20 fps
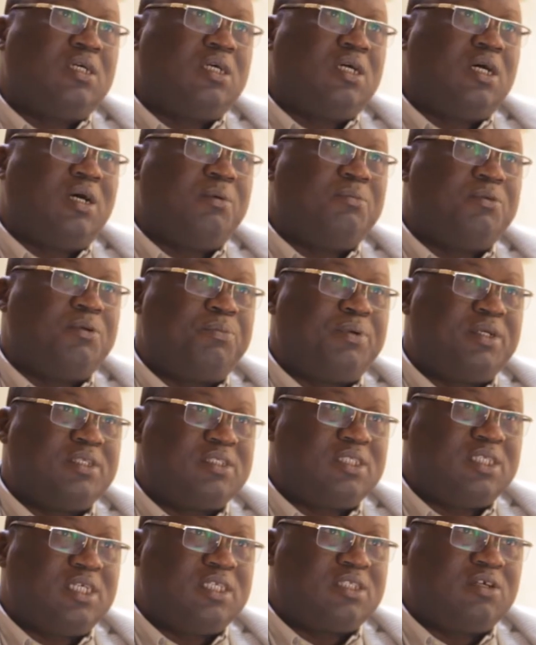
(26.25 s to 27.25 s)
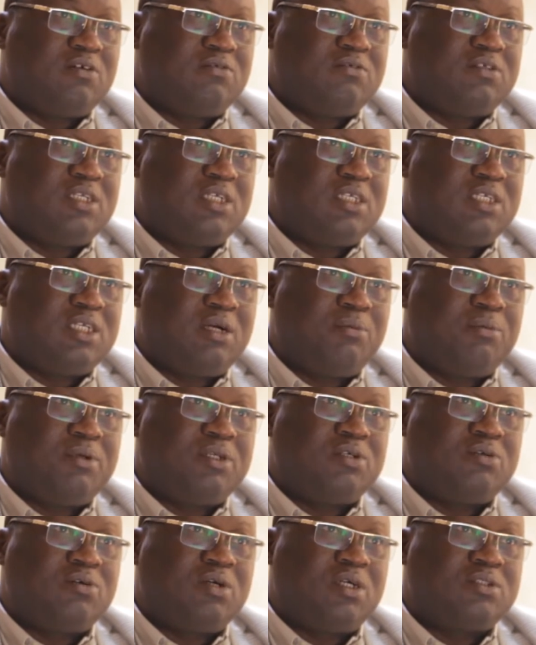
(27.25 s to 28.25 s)
I'm the president of the Nigerian
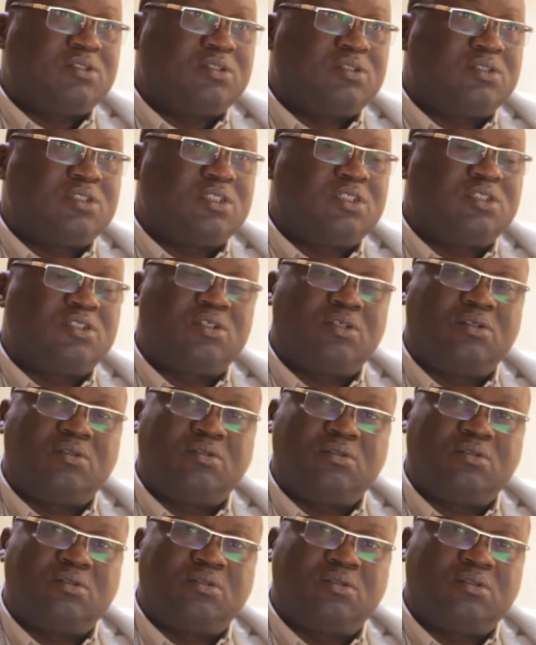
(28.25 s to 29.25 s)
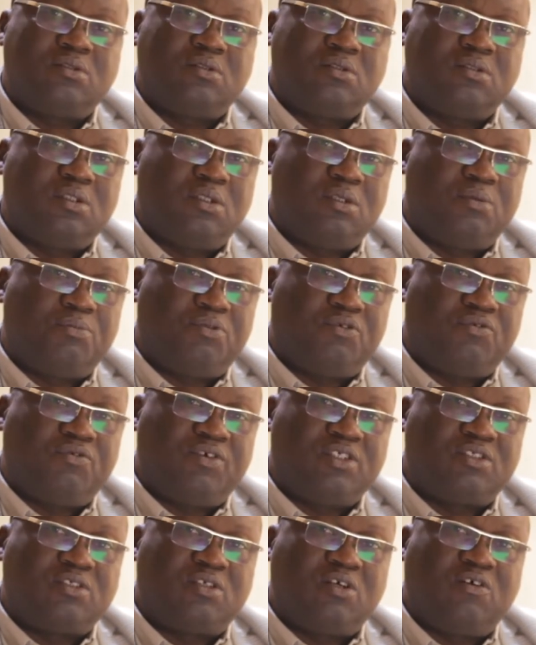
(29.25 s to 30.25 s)
Medical Association, a
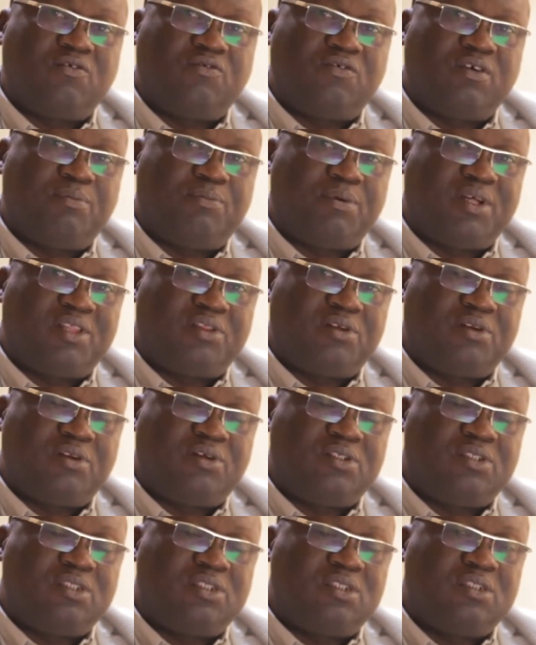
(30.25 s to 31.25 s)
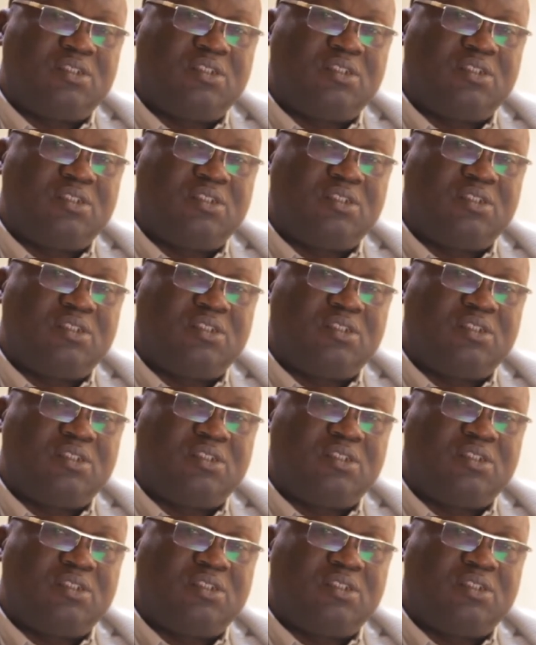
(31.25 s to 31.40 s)
professor of pathology